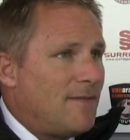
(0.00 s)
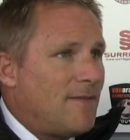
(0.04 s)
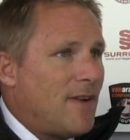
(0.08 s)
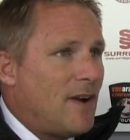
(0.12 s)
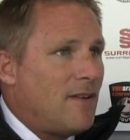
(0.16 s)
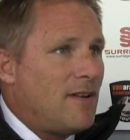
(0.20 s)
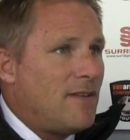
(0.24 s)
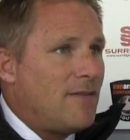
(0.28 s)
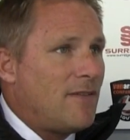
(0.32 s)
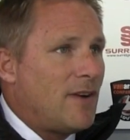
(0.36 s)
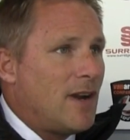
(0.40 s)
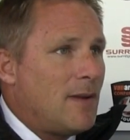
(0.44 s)
a
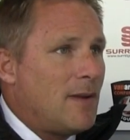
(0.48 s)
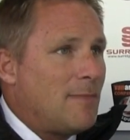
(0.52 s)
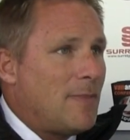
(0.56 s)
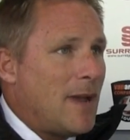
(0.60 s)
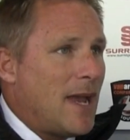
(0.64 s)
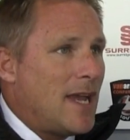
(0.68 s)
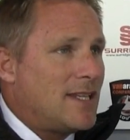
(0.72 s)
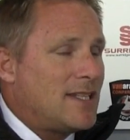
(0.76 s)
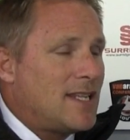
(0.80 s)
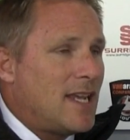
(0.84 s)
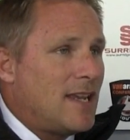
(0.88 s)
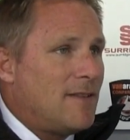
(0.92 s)
very, very
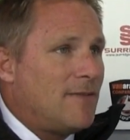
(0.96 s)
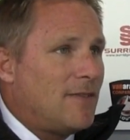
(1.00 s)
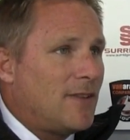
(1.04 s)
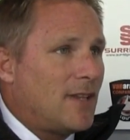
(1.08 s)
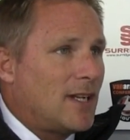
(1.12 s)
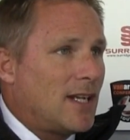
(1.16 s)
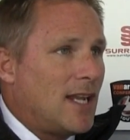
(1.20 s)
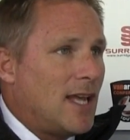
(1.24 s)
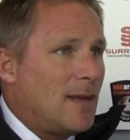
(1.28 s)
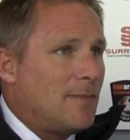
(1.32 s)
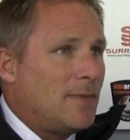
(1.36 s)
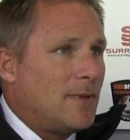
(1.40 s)
bad day for
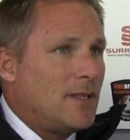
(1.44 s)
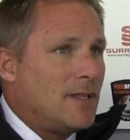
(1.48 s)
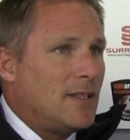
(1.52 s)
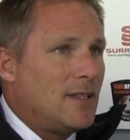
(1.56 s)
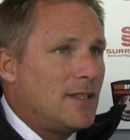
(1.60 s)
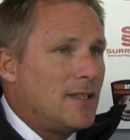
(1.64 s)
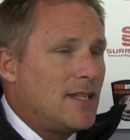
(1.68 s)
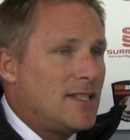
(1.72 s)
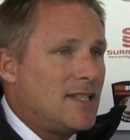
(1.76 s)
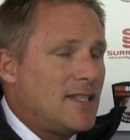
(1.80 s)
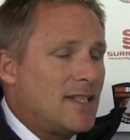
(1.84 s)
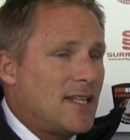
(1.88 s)
the club,
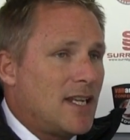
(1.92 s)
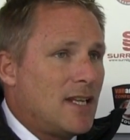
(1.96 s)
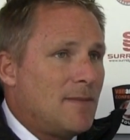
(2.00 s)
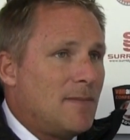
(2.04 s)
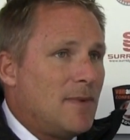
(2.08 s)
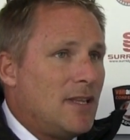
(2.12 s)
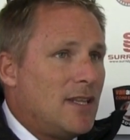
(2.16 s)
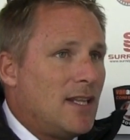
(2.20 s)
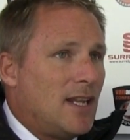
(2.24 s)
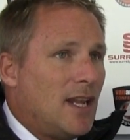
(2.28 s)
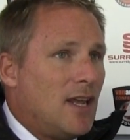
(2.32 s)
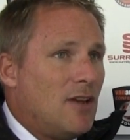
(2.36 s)
and this is going
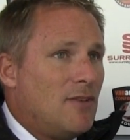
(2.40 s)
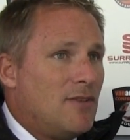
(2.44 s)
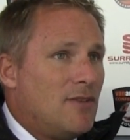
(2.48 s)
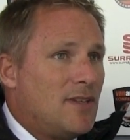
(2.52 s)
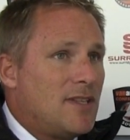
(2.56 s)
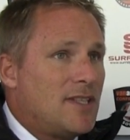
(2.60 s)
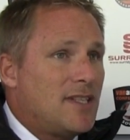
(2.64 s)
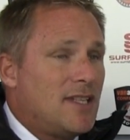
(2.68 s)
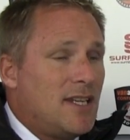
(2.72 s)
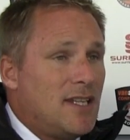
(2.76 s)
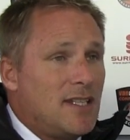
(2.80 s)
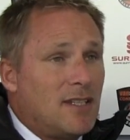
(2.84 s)
to be the low of
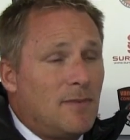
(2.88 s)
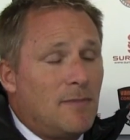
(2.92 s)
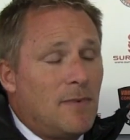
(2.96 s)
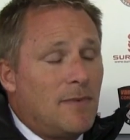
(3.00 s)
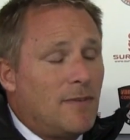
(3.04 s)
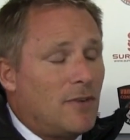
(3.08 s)
the season.